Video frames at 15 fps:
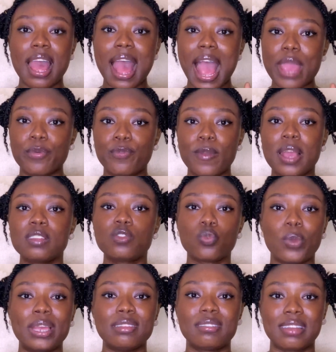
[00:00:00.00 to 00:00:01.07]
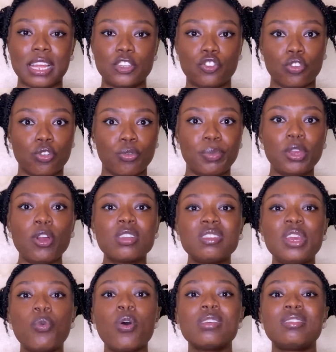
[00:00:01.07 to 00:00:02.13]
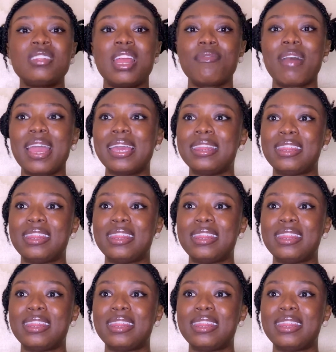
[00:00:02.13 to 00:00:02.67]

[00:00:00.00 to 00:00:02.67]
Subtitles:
I first went natural, because it was never a